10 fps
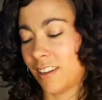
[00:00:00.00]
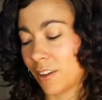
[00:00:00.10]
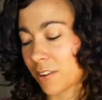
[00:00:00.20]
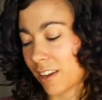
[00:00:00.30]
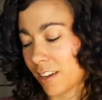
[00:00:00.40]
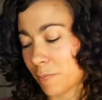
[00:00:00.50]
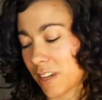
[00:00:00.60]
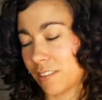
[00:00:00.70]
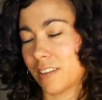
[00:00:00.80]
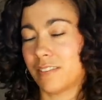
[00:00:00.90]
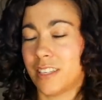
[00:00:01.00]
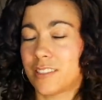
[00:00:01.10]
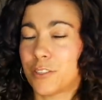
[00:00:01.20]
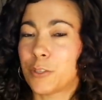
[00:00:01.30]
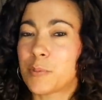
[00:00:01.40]
Okay, my lovely
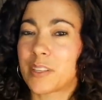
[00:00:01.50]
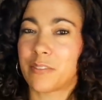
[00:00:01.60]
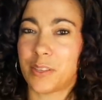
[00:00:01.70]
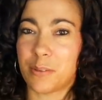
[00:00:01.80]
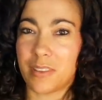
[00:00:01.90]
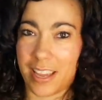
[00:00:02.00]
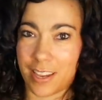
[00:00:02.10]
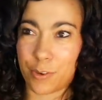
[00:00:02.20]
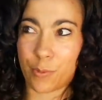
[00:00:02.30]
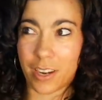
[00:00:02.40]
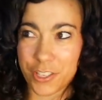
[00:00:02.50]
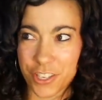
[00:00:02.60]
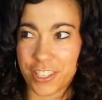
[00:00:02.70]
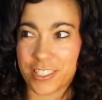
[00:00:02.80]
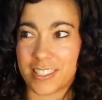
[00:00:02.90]
tubes of you land
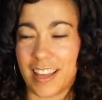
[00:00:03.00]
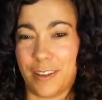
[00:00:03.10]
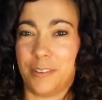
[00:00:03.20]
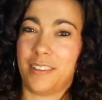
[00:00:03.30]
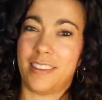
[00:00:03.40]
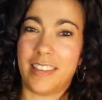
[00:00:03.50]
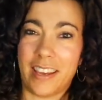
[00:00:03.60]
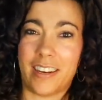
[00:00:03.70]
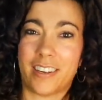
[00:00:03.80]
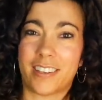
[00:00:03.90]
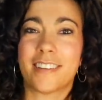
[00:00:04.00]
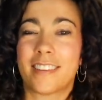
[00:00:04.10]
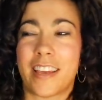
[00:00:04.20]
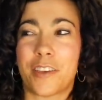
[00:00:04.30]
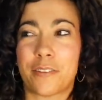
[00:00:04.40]
watchers out there.
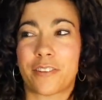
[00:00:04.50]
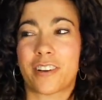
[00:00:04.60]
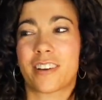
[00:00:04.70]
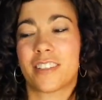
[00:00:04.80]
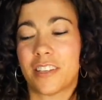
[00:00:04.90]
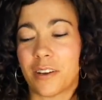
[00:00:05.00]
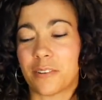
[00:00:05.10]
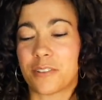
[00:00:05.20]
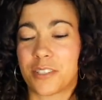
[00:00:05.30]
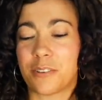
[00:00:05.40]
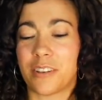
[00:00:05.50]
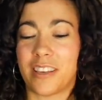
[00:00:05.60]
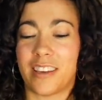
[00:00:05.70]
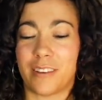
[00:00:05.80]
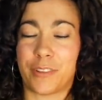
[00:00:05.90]
Thank you for,
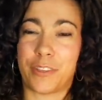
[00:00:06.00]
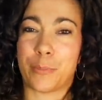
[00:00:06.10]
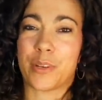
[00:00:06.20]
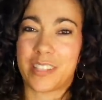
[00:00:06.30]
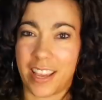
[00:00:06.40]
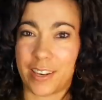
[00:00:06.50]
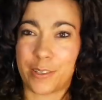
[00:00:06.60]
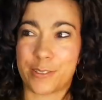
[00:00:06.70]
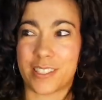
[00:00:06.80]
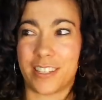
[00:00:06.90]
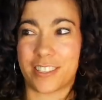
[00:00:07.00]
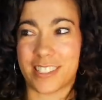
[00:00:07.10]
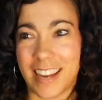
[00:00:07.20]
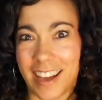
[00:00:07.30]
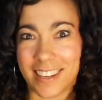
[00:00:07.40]
tuning in with your potatoes and your
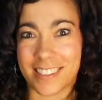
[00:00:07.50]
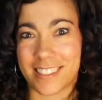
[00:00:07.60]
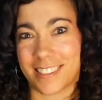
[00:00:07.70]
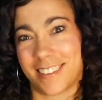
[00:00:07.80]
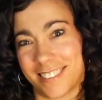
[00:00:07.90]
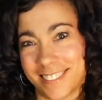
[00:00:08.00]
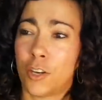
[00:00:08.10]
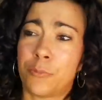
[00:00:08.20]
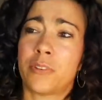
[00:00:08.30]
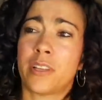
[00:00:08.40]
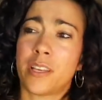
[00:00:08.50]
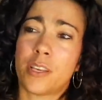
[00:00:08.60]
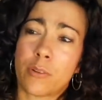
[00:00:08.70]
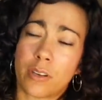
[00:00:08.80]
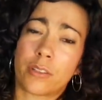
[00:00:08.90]
snacks. Hopefully
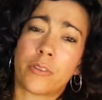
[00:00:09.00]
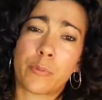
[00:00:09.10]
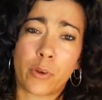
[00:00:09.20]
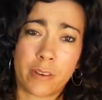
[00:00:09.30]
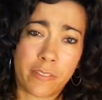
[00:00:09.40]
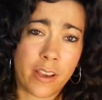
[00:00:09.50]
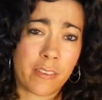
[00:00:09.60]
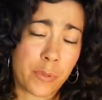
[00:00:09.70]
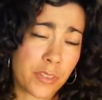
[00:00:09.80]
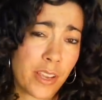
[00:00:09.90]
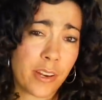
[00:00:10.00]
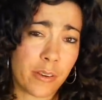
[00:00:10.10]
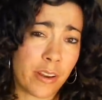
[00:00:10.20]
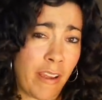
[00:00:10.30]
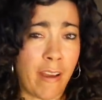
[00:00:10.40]
you are 3.5
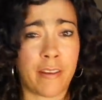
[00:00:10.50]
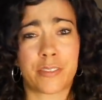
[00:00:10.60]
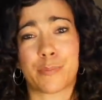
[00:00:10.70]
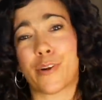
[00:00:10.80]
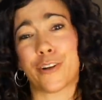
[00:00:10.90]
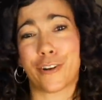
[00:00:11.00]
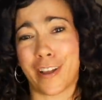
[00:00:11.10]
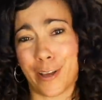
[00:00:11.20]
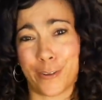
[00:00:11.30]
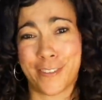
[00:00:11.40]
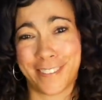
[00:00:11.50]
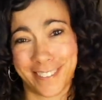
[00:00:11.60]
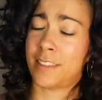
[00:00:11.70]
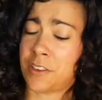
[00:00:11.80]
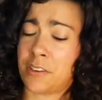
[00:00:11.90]
potato and a half smarter now.
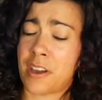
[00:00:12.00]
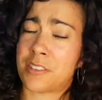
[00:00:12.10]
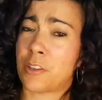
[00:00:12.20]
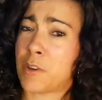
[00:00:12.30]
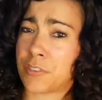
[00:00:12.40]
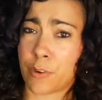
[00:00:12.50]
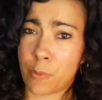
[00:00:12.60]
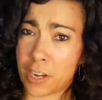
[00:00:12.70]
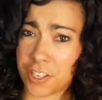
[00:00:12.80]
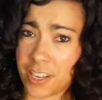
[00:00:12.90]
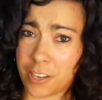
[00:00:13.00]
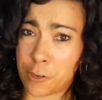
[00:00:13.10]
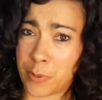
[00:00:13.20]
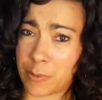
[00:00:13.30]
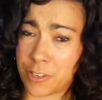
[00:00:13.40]
Thank you guys so much for watching. I
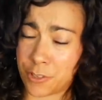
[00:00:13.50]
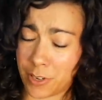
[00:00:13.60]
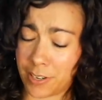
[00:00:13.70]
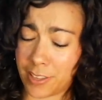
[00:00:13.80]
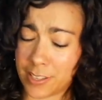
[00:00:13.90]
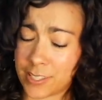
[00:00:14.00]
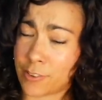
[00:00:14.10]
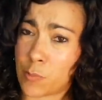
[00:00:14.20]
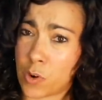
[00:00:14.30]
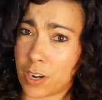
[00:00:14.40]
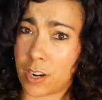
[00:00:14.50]
hope you enjoyed this. For more